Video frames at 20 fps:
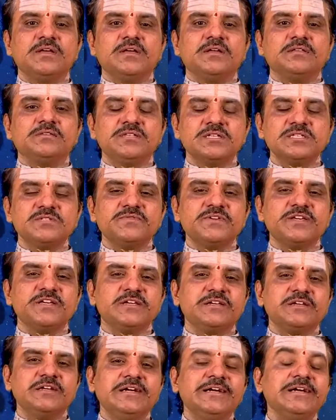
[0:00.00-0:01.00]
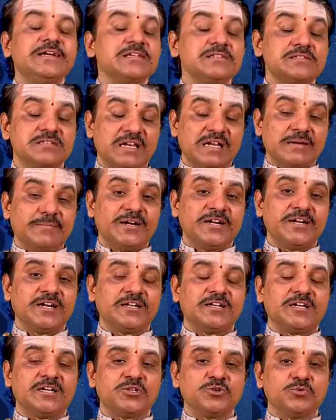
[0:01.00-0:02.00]
This week, it is recommended
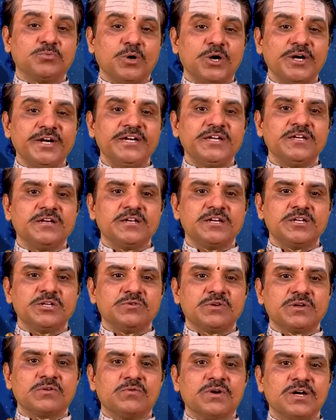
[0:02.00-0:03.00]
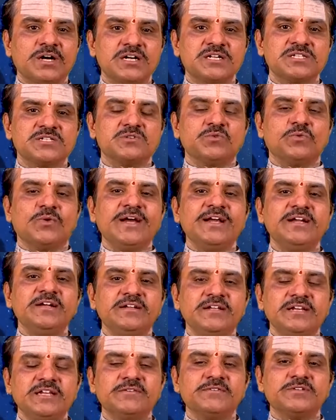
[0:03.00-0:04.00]
that you monitor your words while
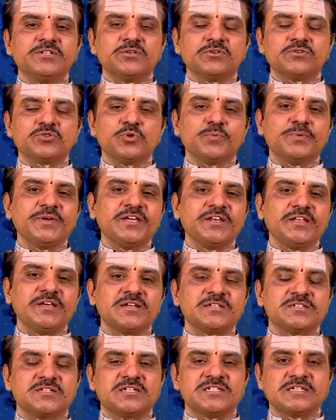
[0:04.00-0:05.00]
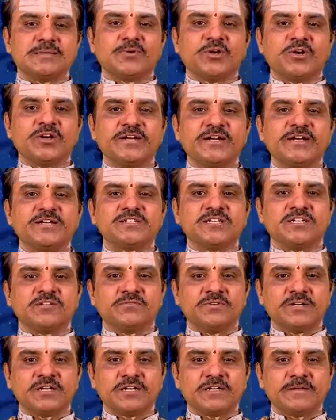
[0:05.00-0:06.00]
dealing with your superiors and subordinates at
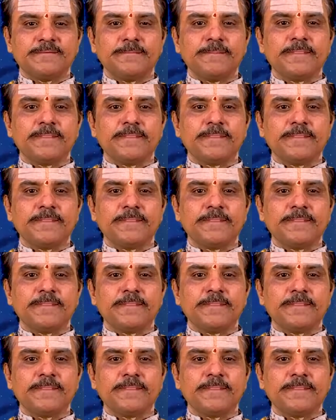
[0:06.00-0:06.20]
work,